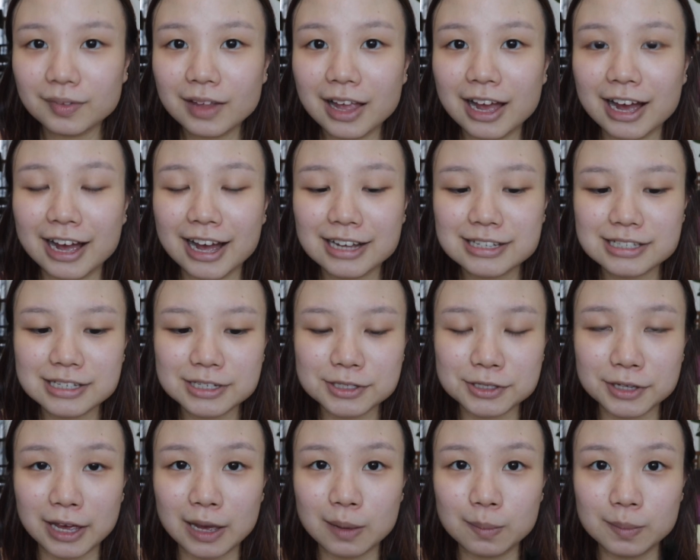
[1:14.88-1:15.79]
I asked her
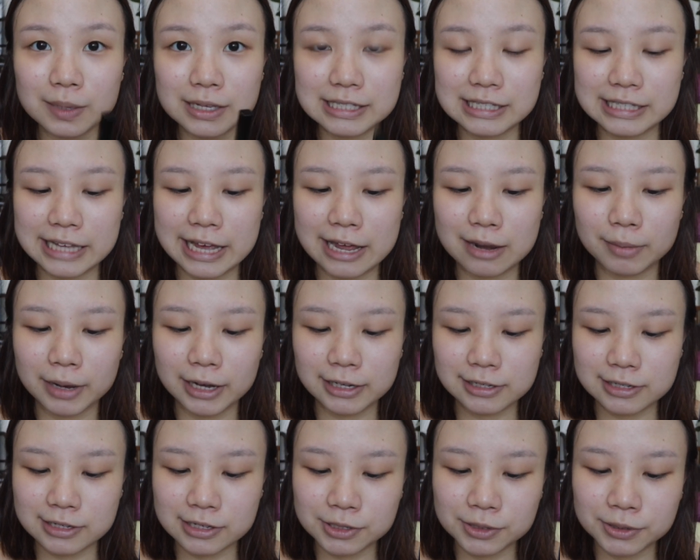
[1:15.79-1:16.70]
to get me Sand, but I
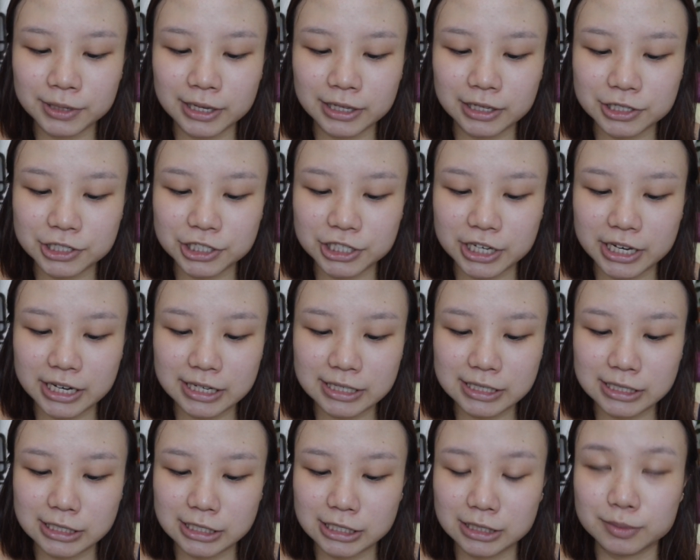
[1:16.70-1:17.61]
didn't know that the shading
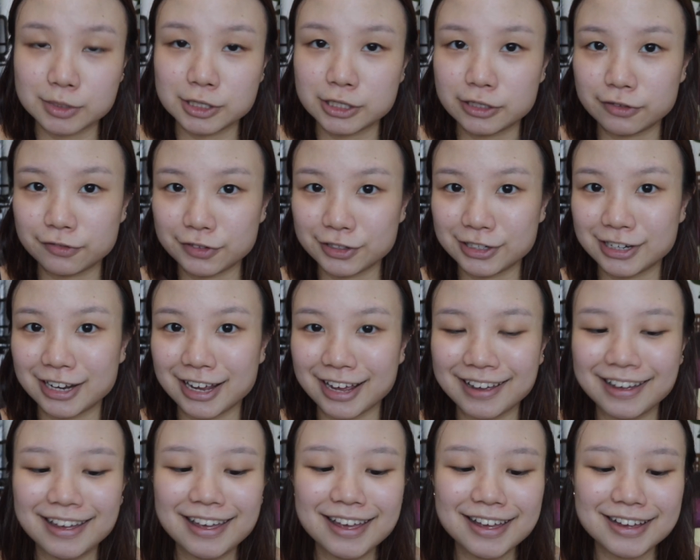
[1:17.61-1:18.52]
system is different
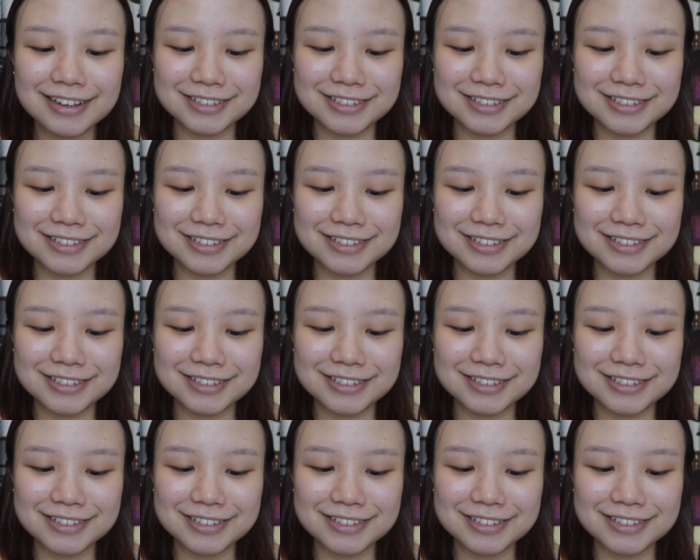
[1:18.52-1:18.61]
there.